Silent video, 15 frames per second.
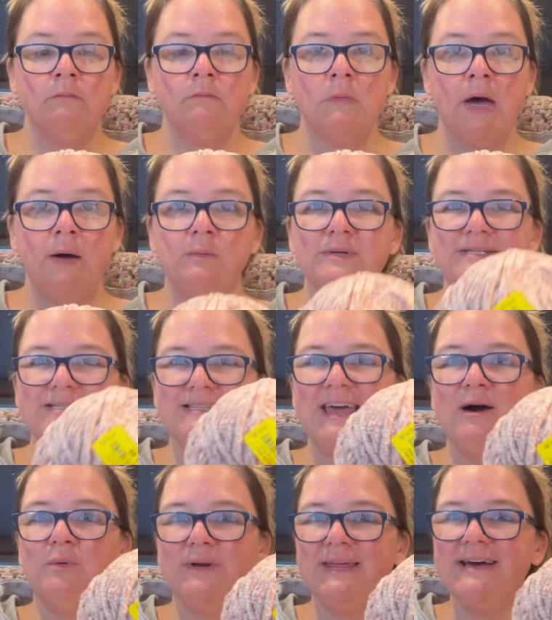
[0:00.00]
I would
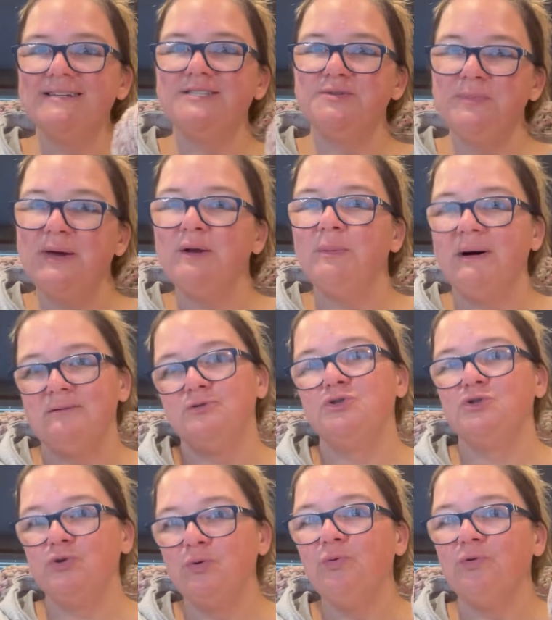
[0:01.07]
guesstimate about
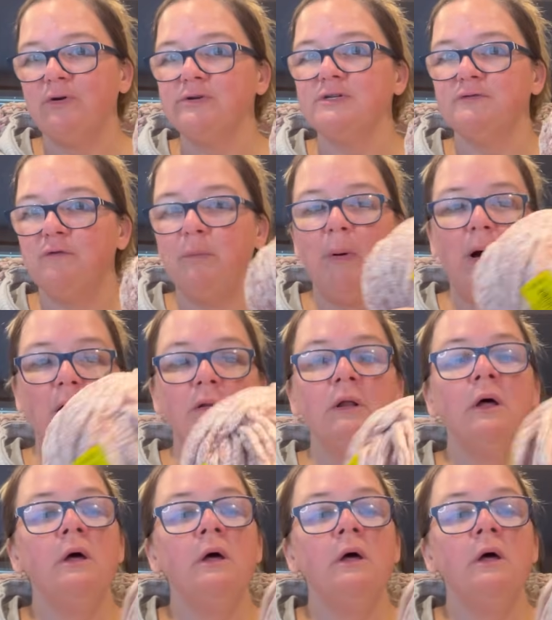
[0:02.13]
2/3 of a ball.